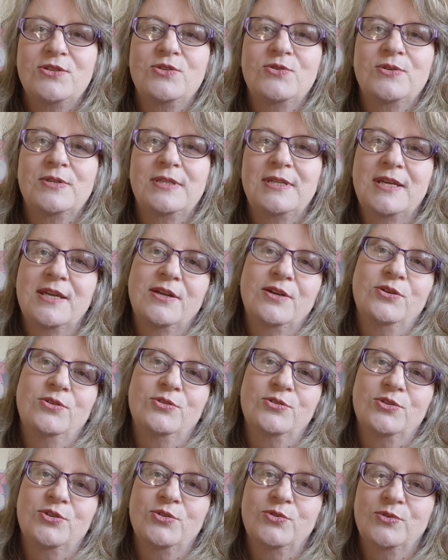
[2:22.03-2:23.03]
do a thing
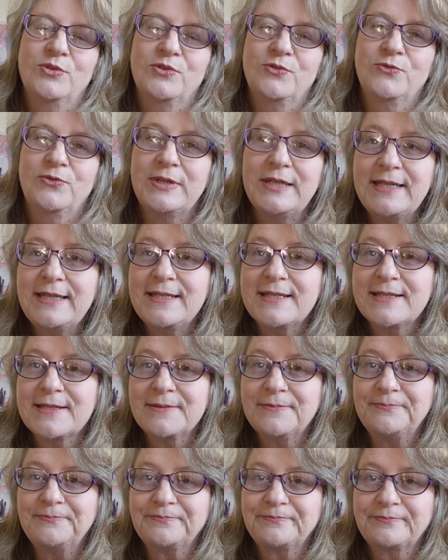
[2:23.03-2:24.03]
called Tour de Fleece.